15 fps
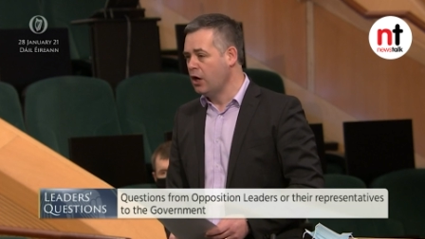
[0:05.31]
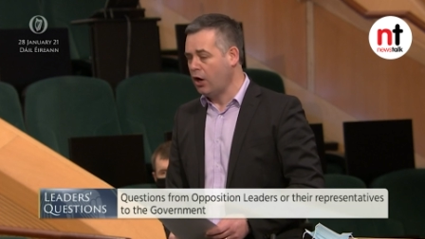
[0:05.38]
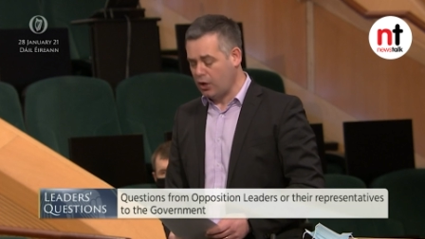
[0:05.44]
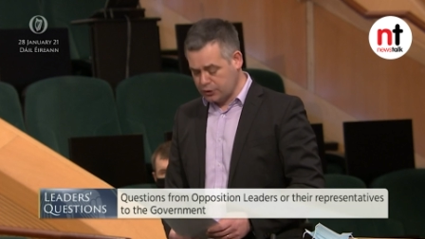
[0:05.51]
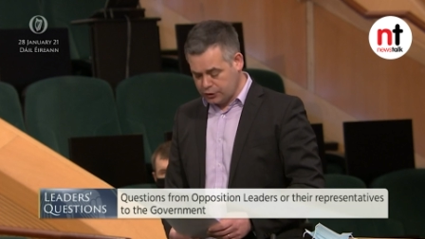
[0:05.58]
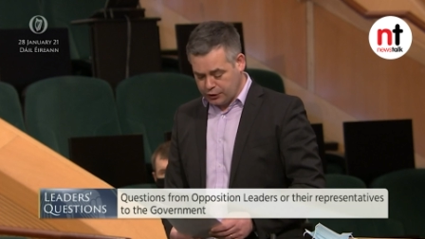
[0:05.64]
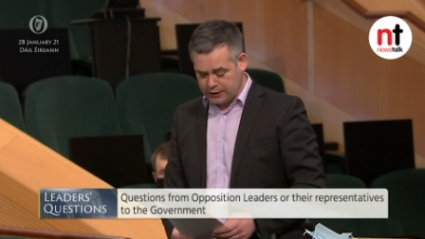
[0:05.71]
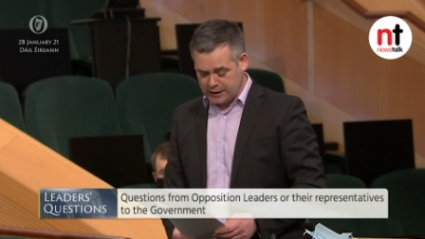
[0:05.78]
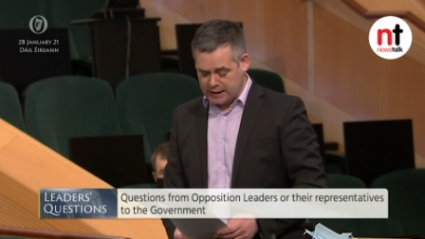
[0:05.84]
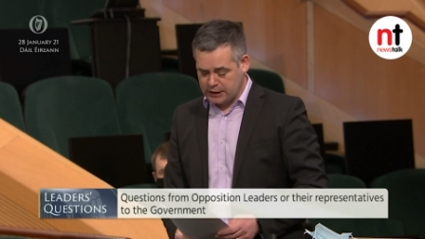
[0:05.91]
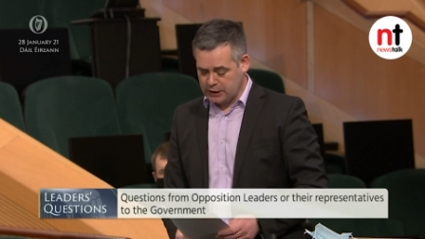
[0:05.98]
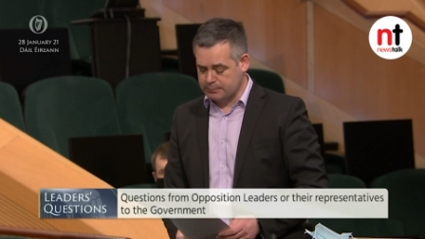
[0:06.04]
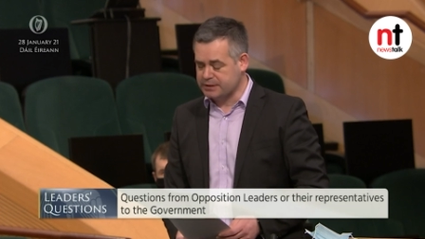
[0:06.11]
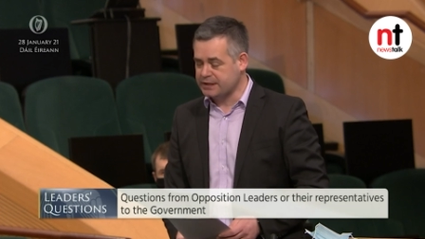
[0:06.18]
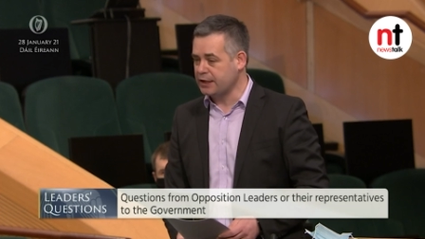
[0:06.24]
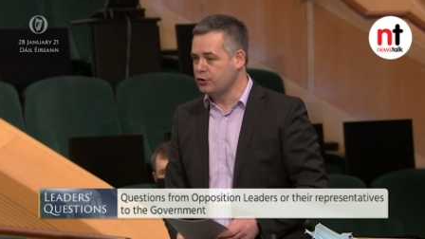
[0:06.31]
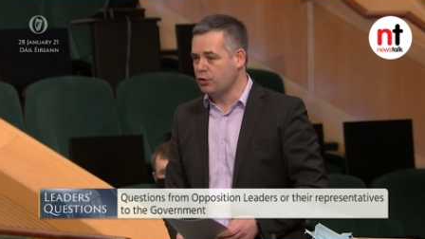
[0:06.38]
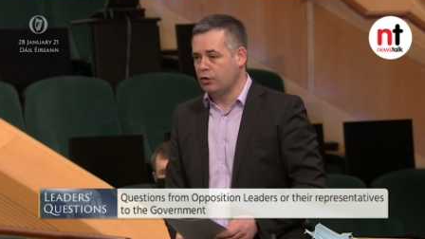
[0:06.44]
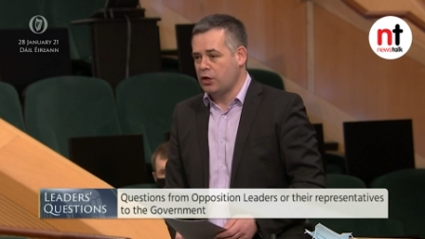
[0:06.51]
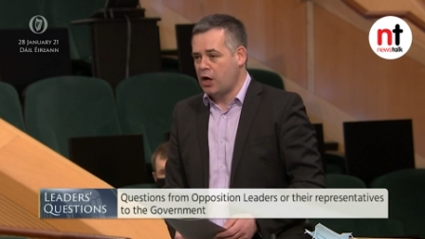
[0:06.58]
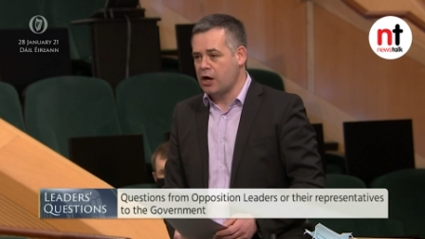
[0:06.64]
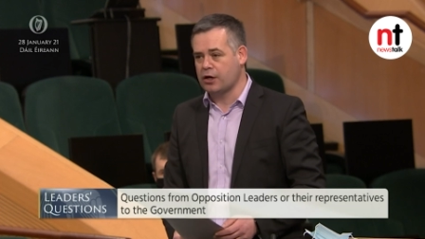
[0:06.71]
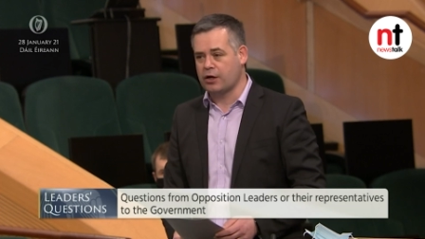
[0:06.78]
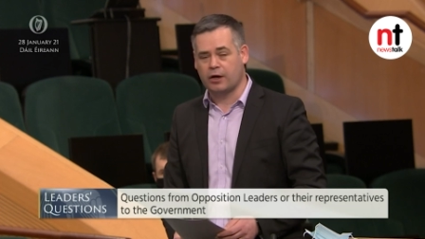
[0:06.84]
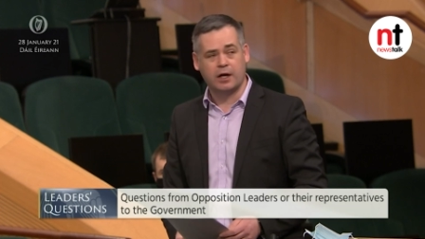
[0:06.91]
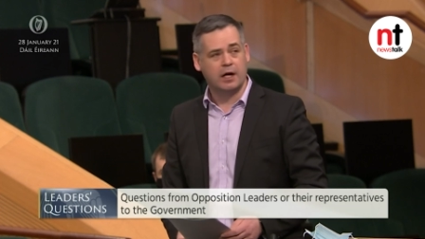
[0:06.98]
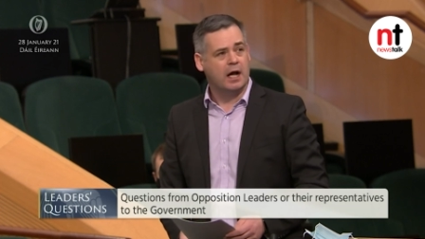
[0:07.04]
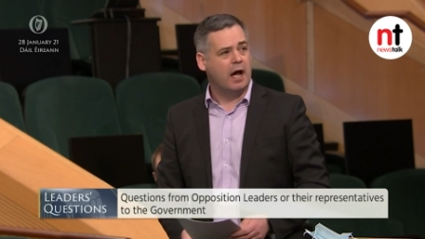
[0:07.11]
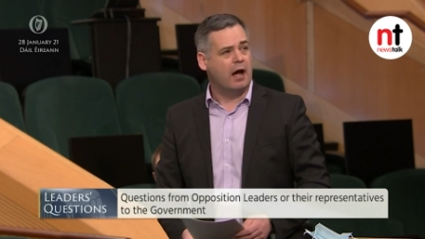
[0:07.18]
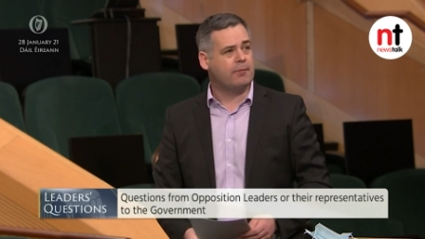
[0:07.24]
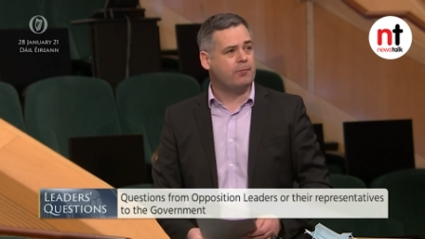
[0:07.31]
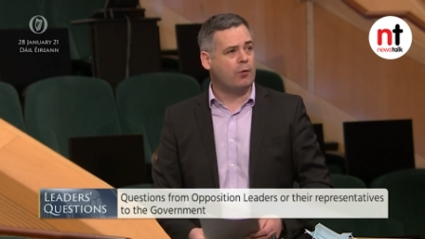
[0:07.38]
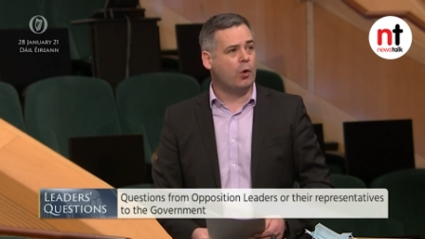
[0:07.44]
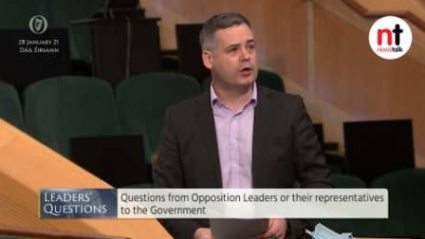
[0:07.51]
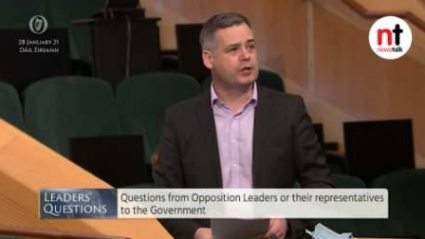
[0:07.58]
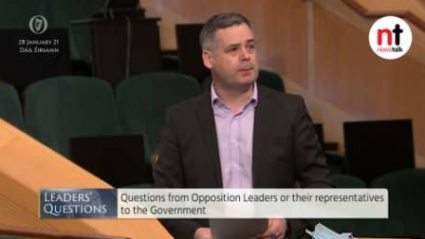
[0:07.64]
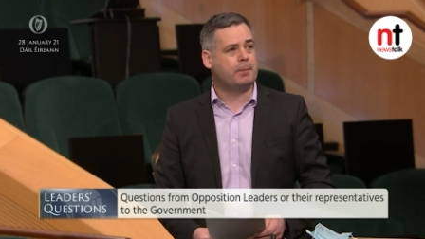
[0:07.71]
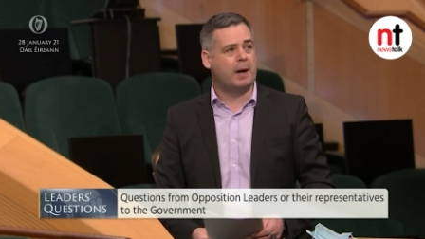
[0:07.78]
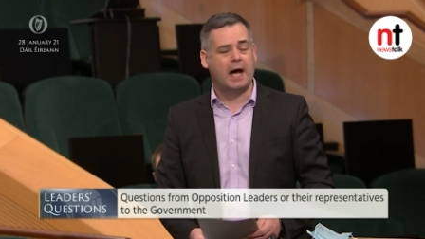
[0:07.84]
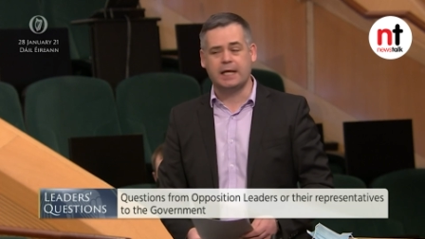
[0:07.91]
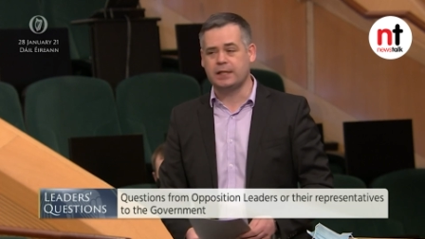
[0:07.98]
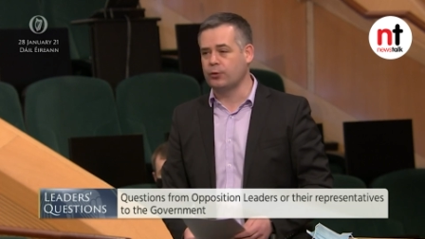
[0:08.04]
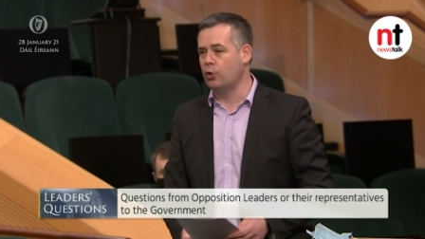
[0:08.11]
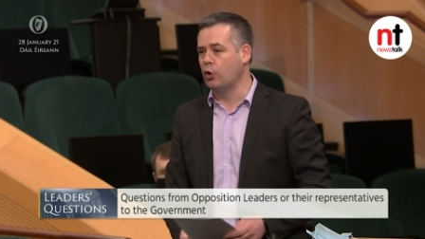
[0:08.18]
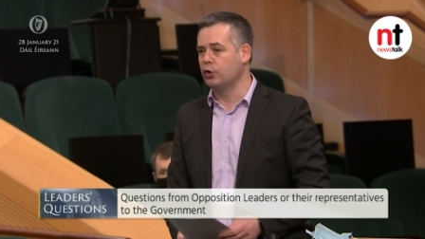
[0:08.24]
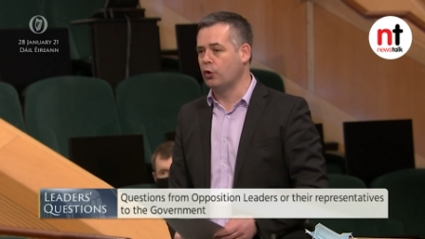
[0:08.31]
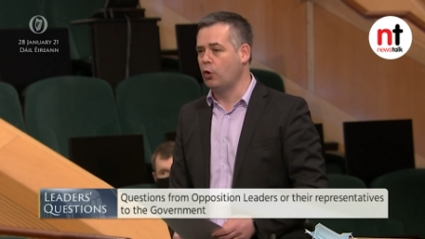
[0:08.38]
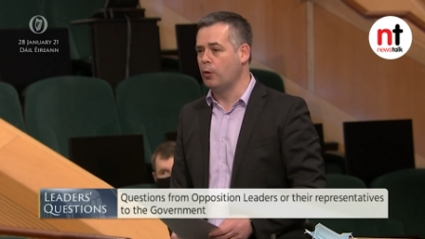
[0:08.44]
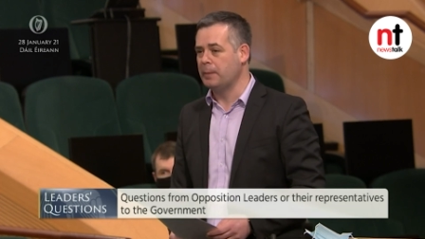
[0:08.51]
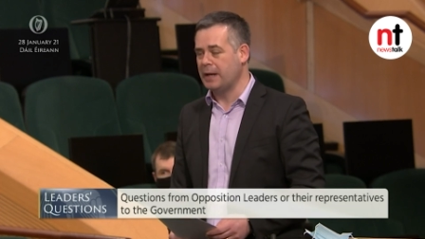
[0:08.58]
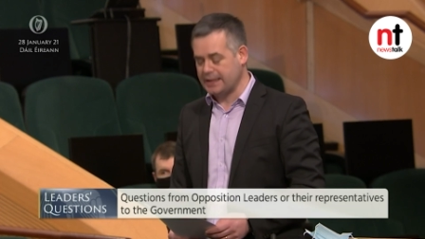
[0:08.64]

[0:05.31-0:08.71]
on good incomes can no longer afford to buy their own home,